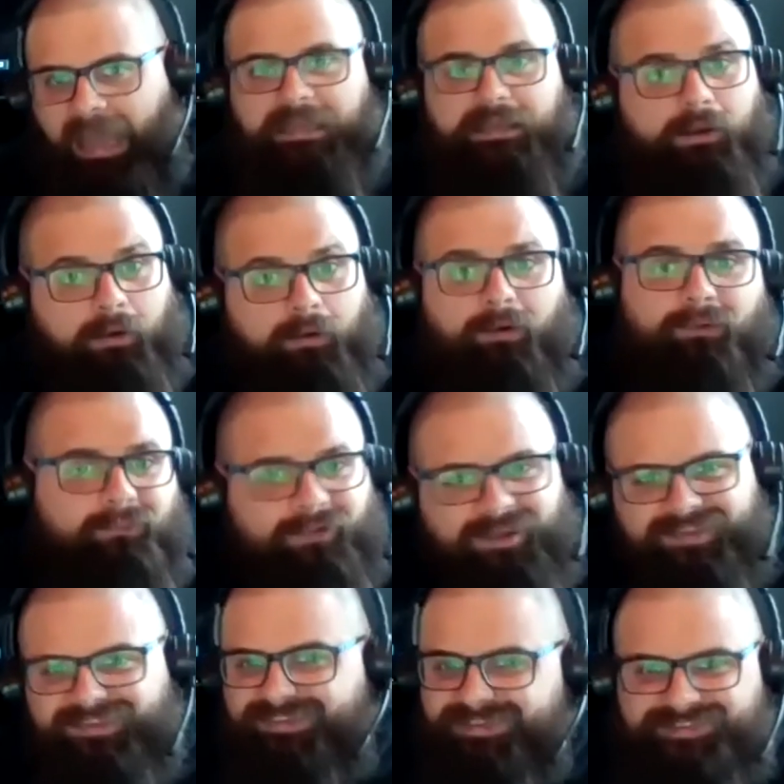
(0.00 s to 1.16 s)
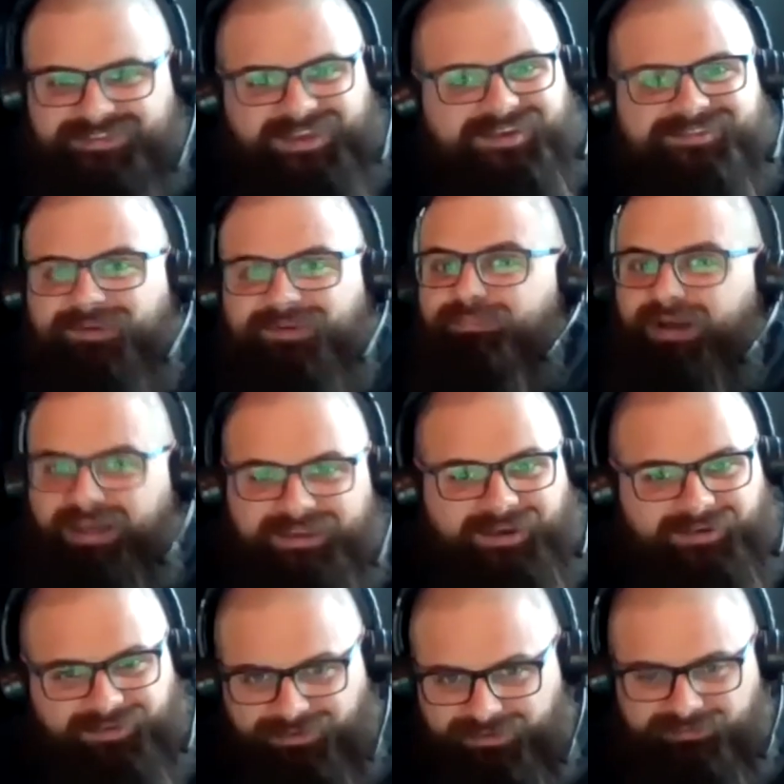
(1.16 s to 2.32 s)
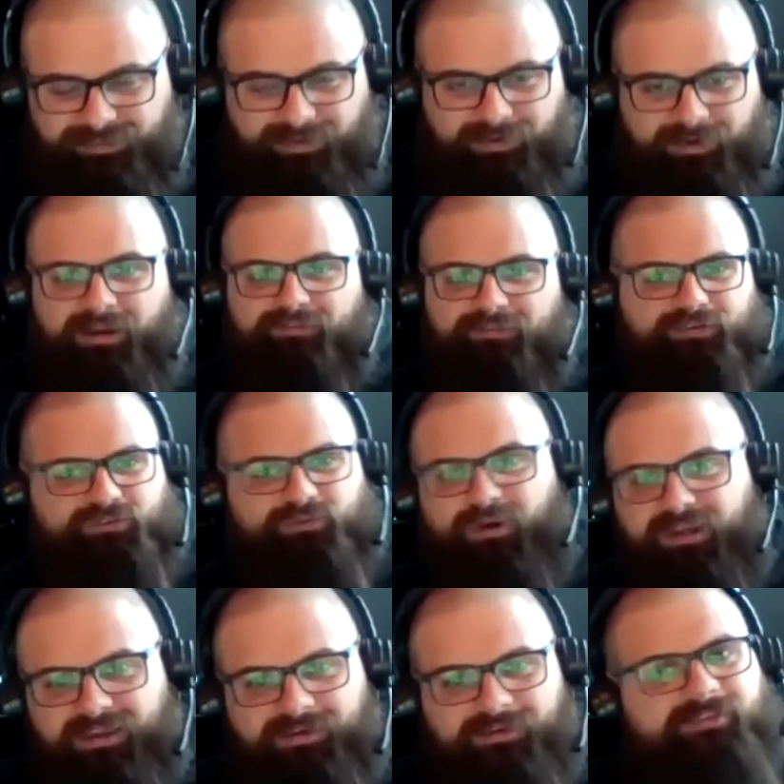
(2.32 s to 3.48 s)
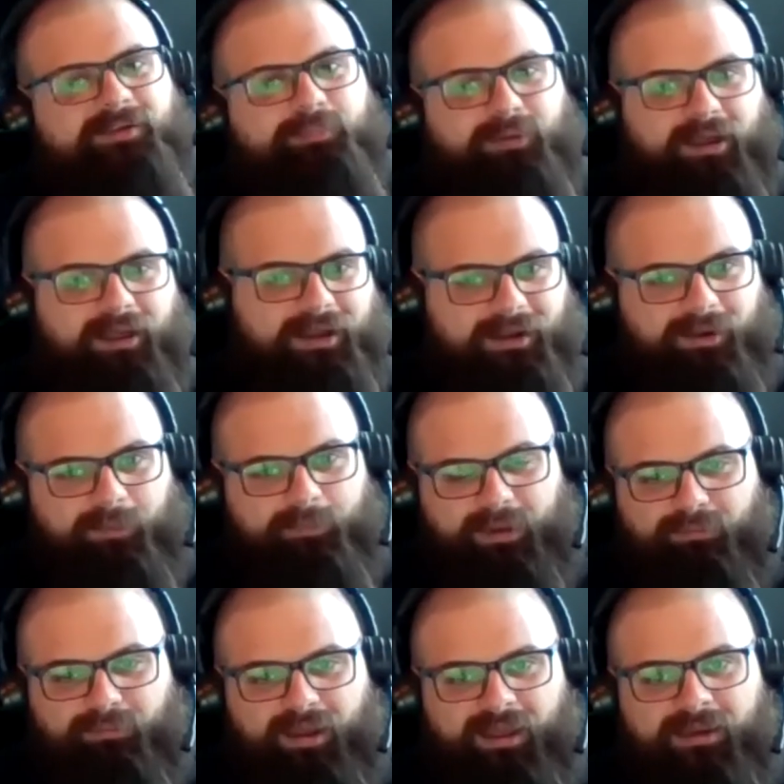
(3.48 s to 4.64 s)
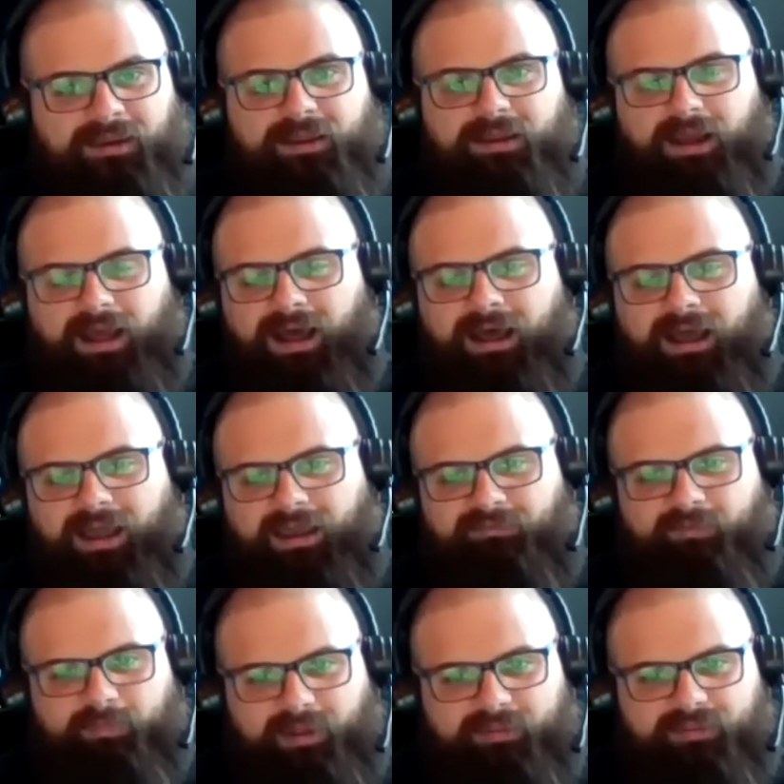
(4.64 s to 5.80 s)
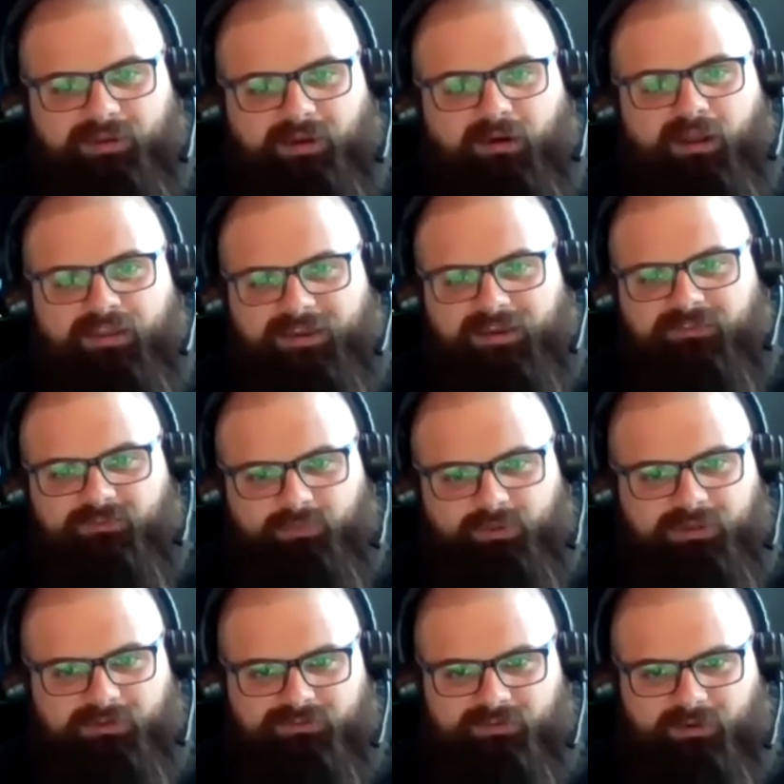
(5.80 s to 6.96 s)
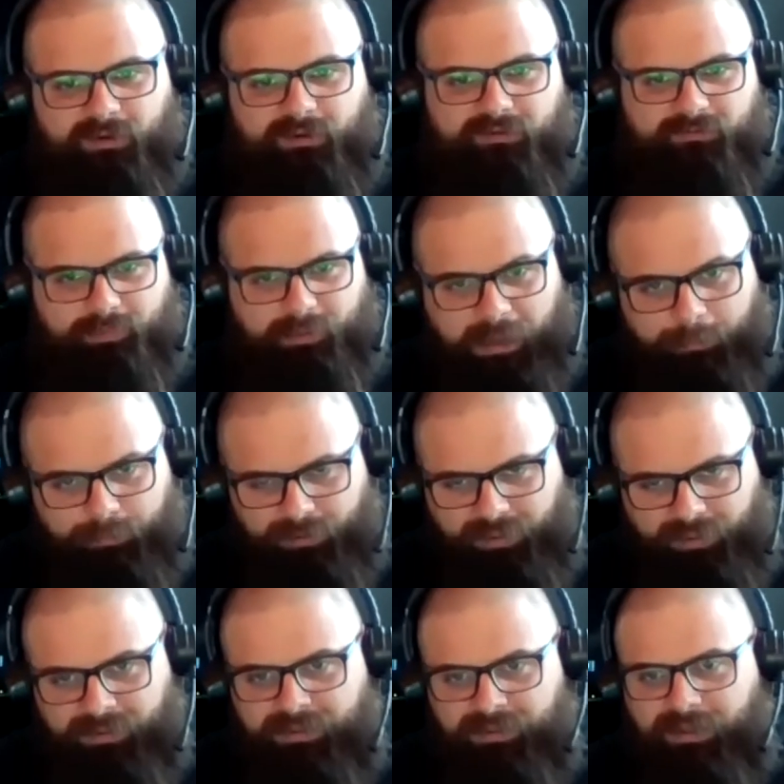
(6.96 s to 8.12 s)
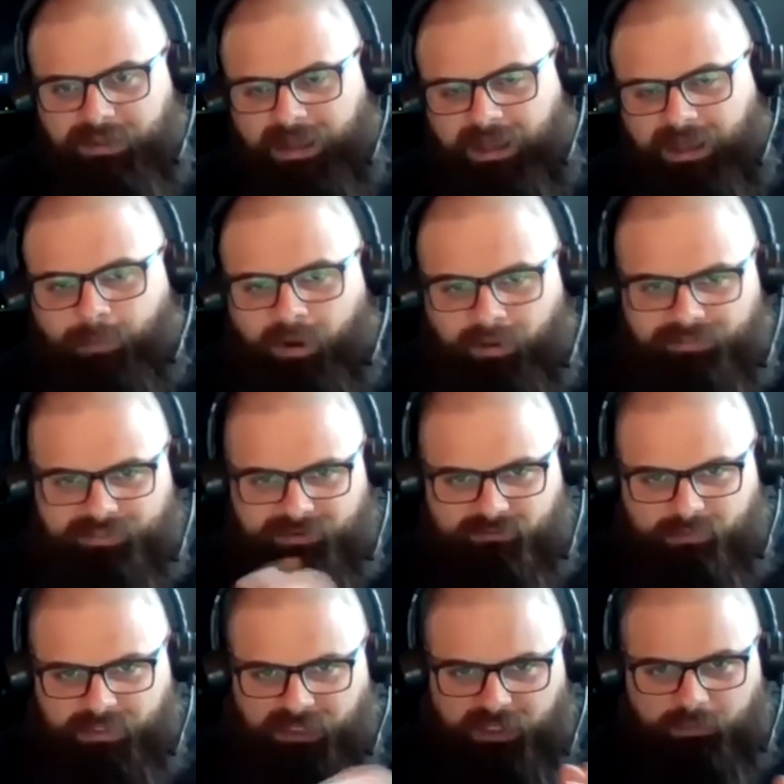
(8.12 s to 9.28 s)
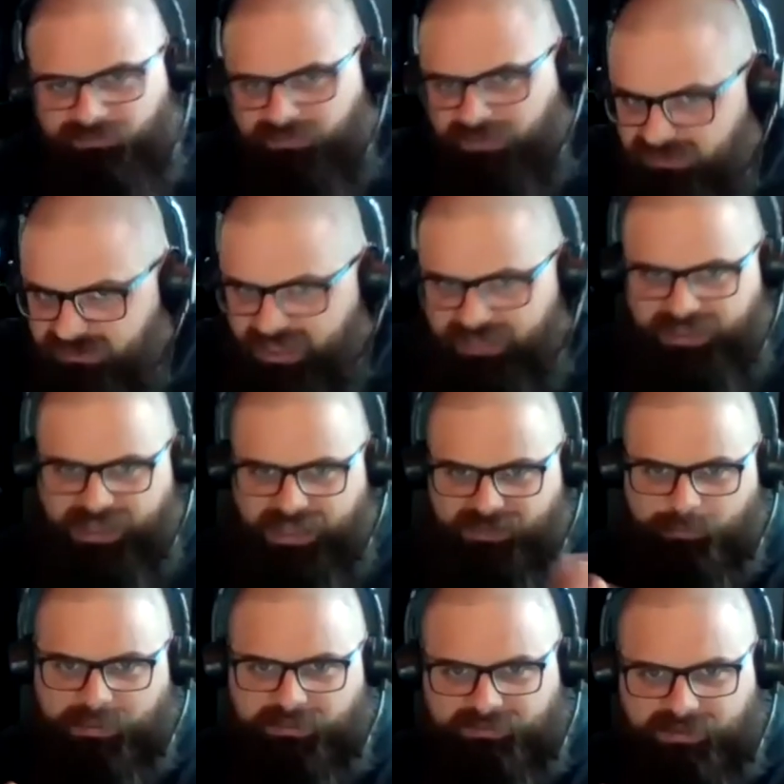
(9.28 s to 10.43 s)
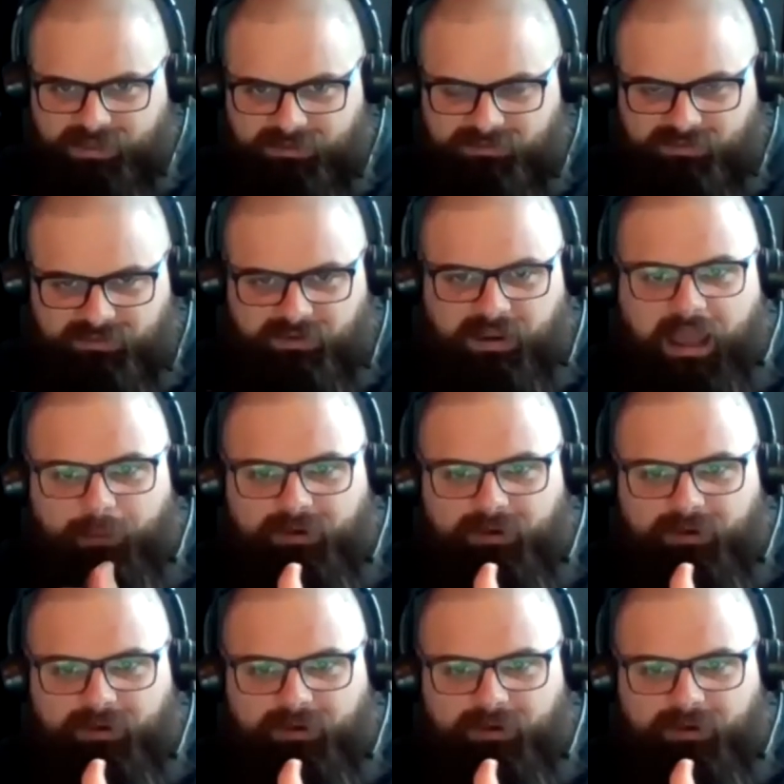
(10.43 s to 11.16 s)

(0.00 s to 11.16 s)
know that these tenants are probably not going to live there for 20 years and they're probably not going to pay rent uh, every month. You know, in the next 20 years you own this property, um, all things being equal, if you just had cash paying tenants in there, I would